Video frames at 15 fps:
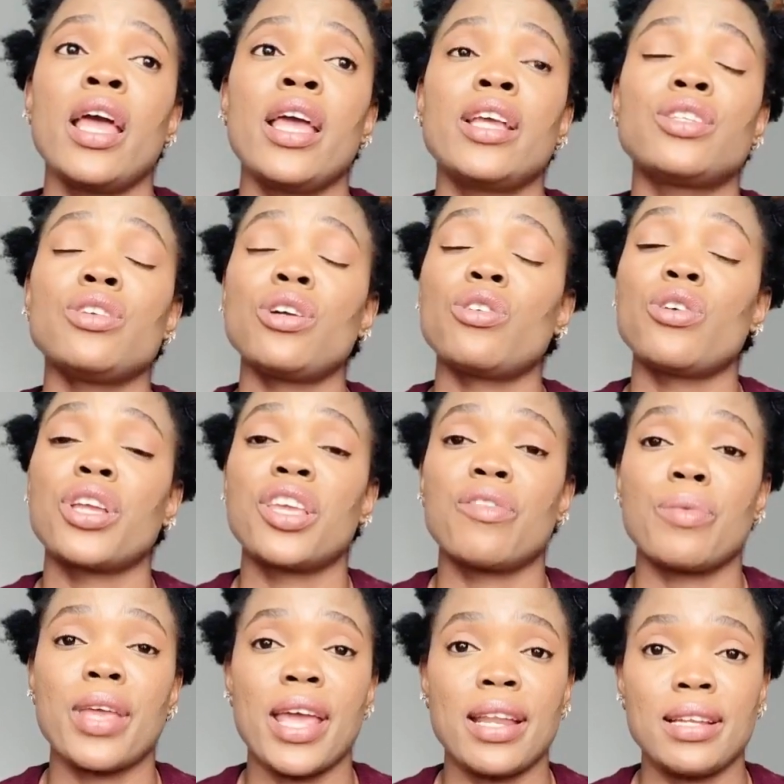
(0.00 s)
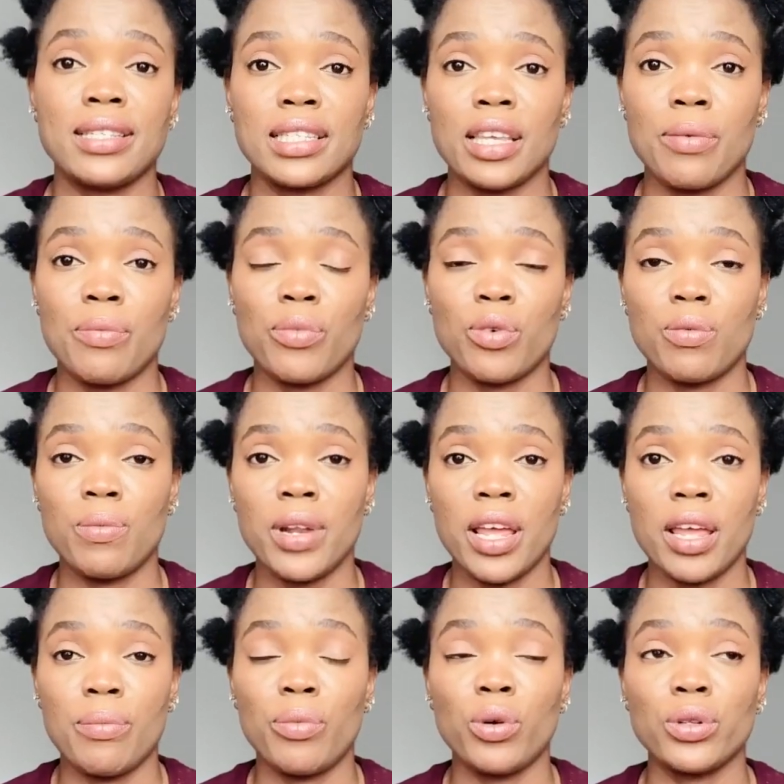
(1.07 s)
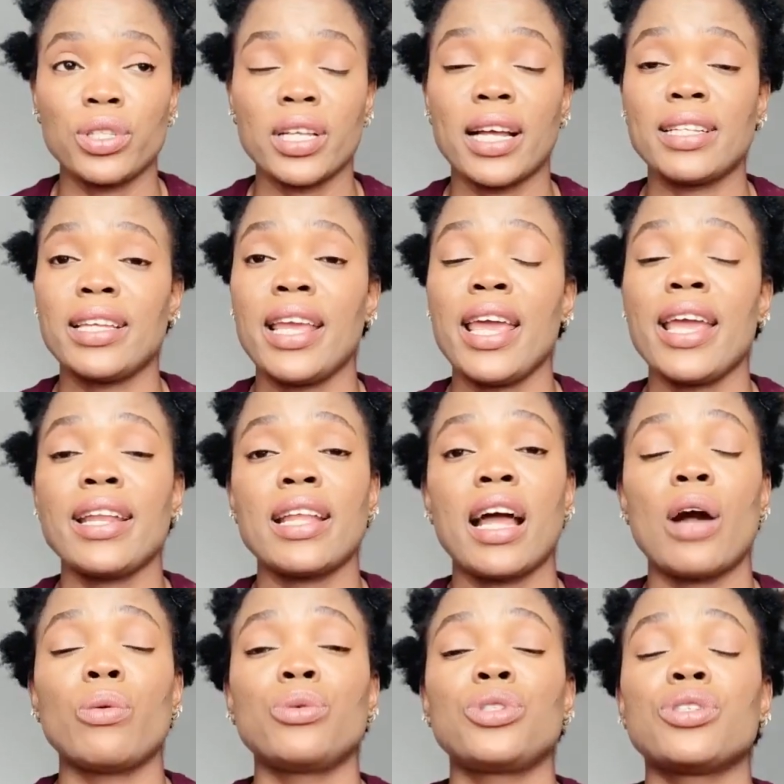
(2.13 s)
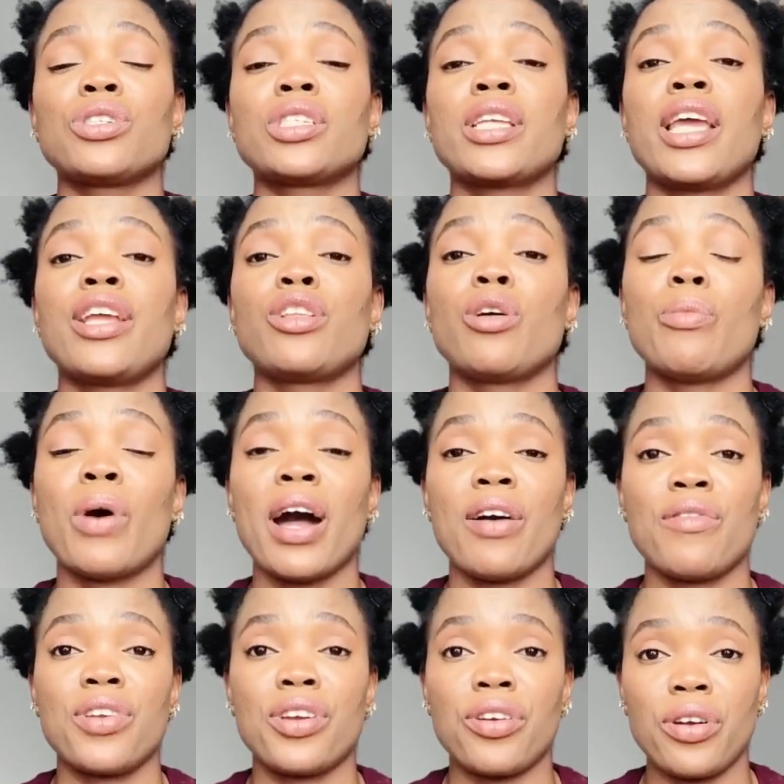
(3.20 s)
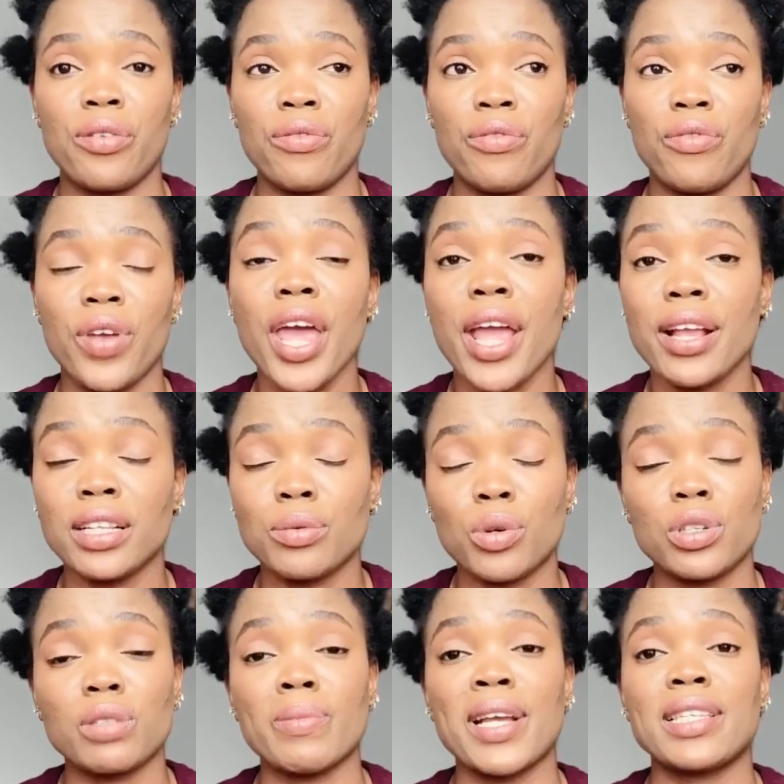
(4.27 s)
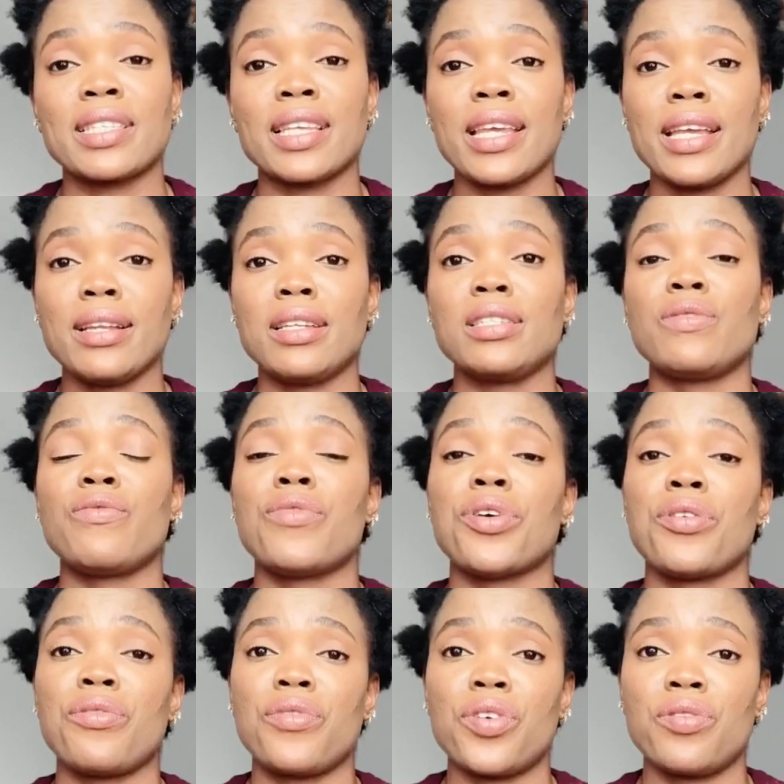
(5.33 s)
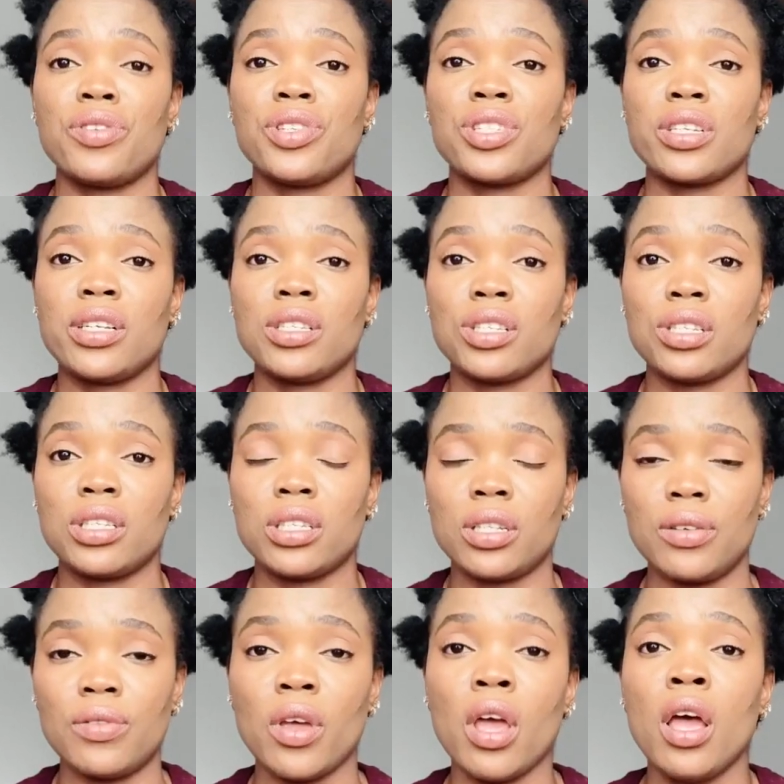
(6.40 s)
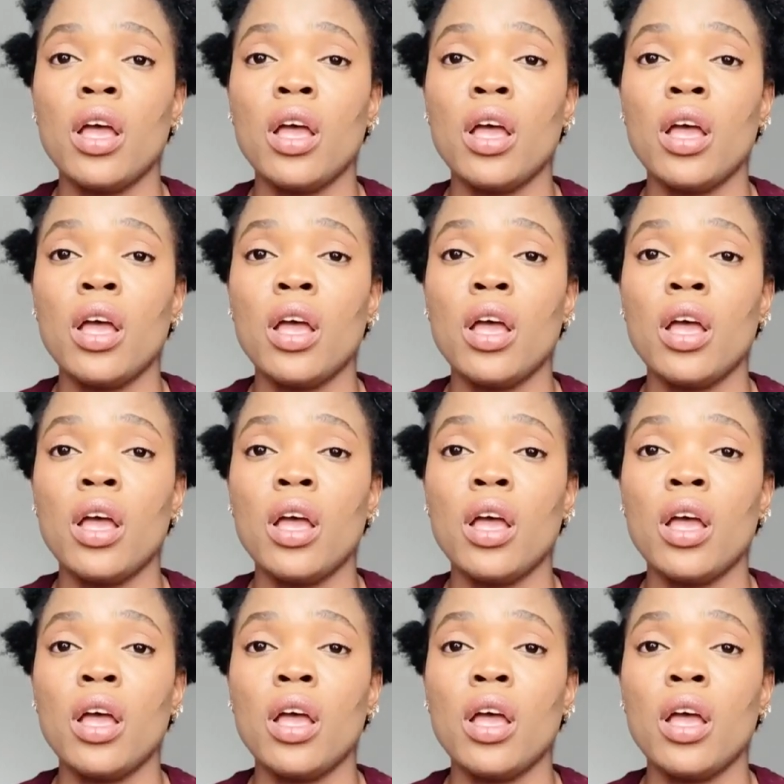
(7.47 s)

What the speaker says: it's not going to give me any skin problem, but at the end I will just end up having green veins because my skin is very sensitive.